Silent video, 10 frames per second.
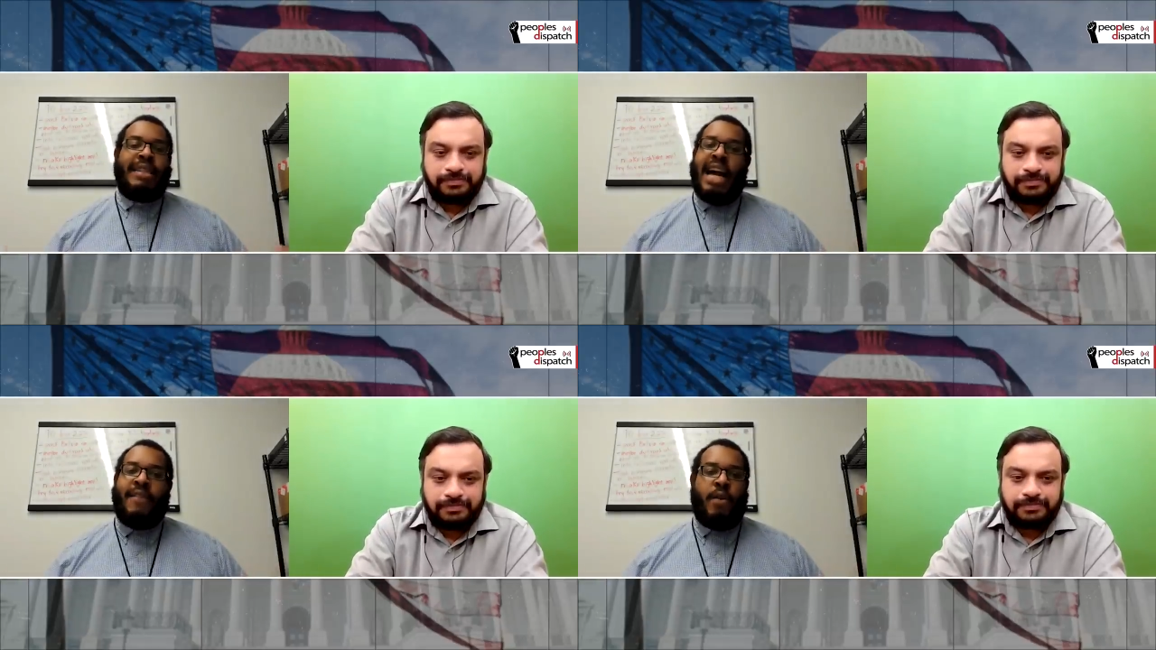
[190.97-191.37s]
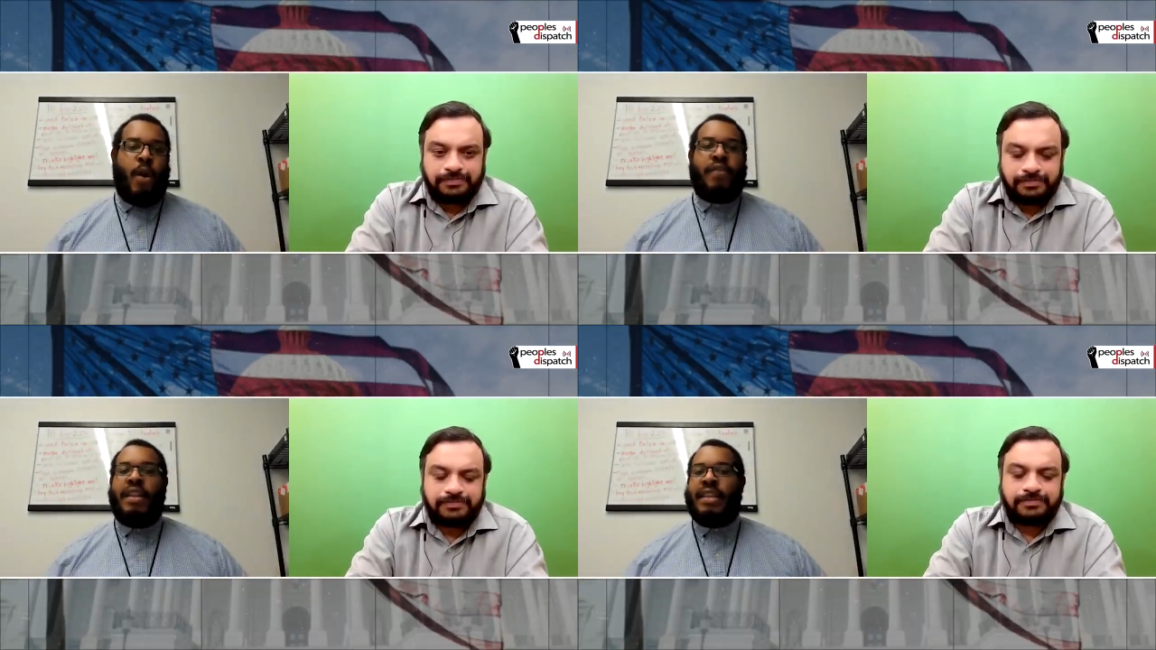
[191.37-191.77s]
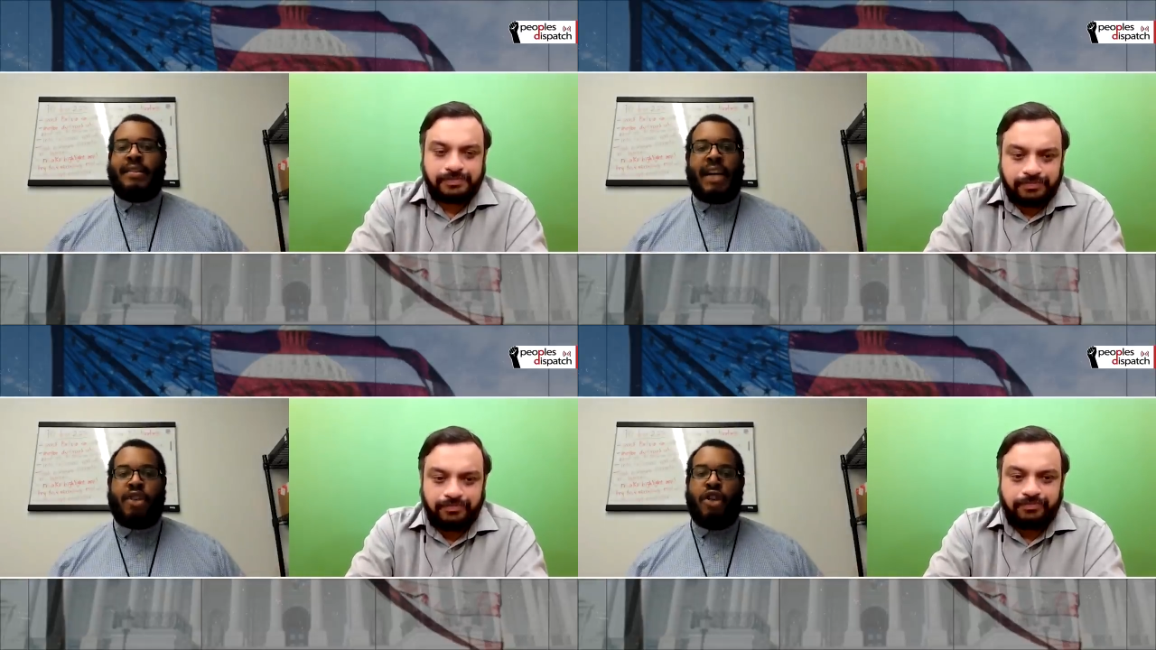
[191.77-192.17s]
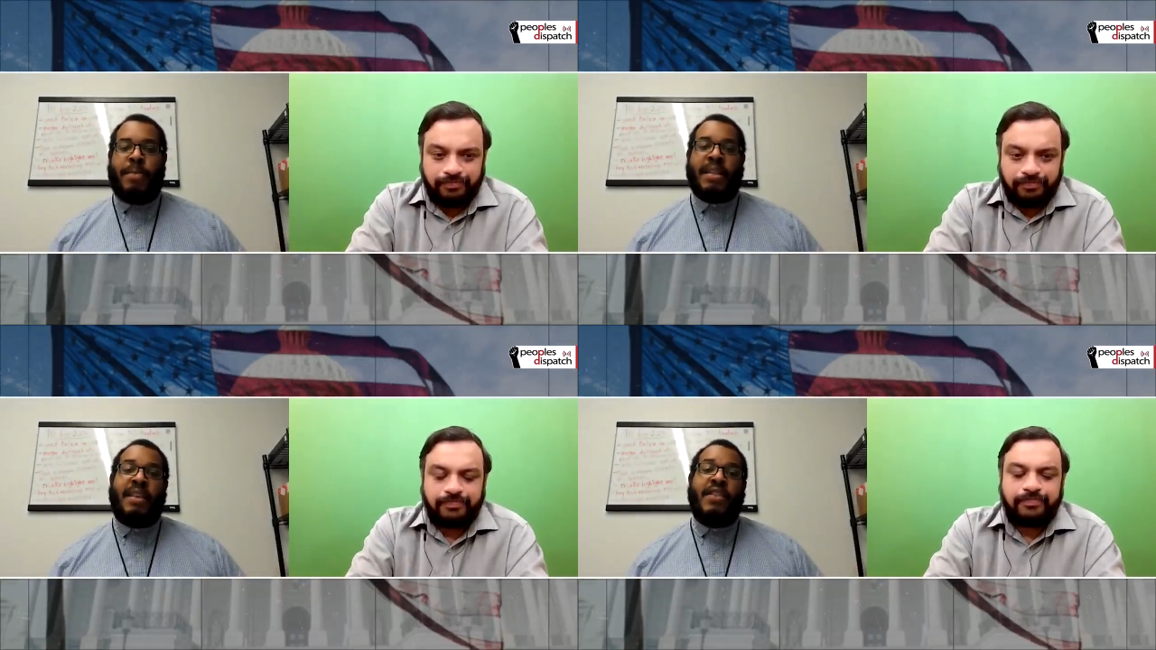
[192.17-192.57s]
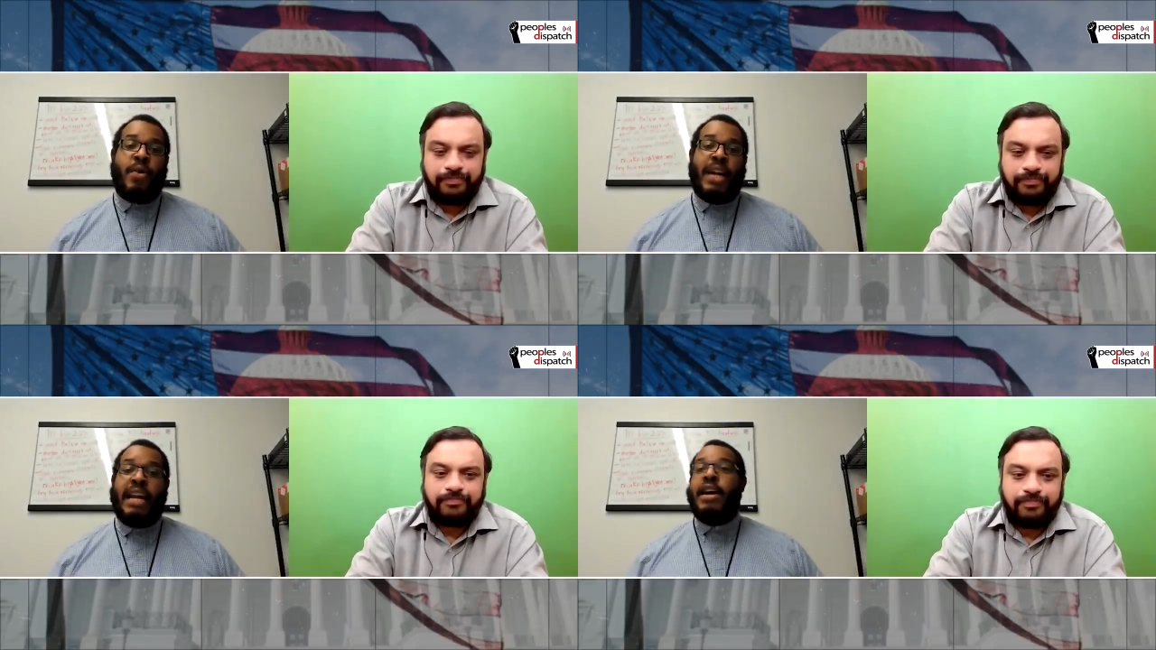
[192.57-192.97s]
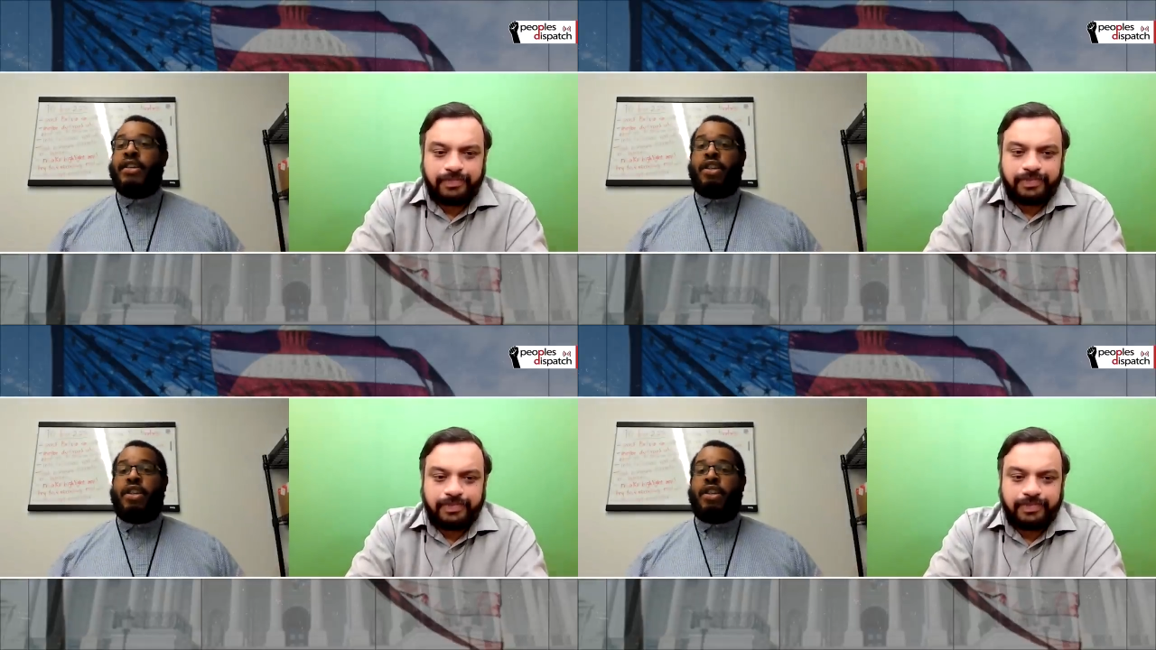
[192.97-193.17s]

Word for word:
Speaker 1: it's not even worth it. This guy Trump isn't even doing it.